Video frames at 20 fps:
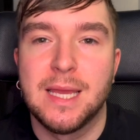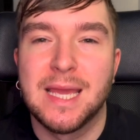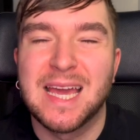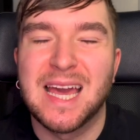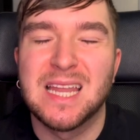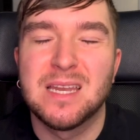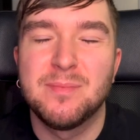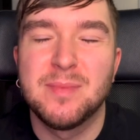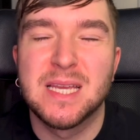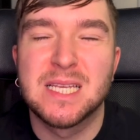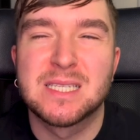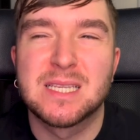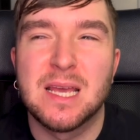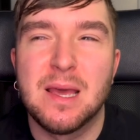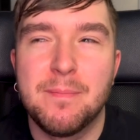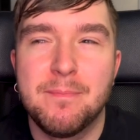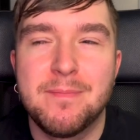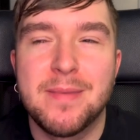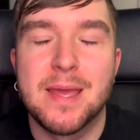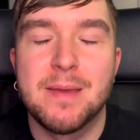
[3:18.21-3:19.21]
It kind of makes it
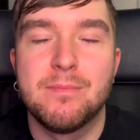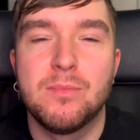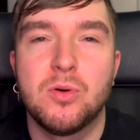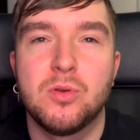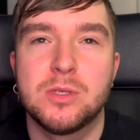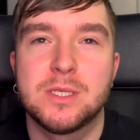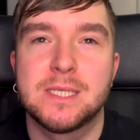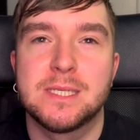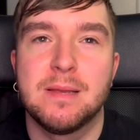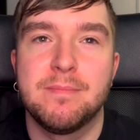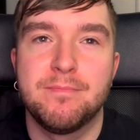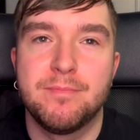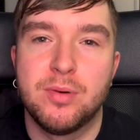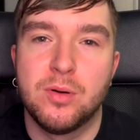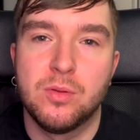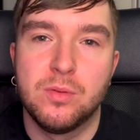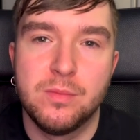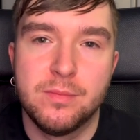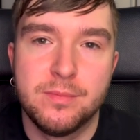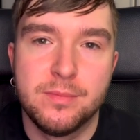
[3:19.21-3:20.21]
a bit more
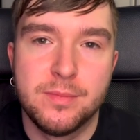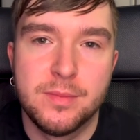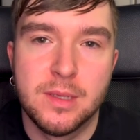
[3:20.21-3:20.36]
simple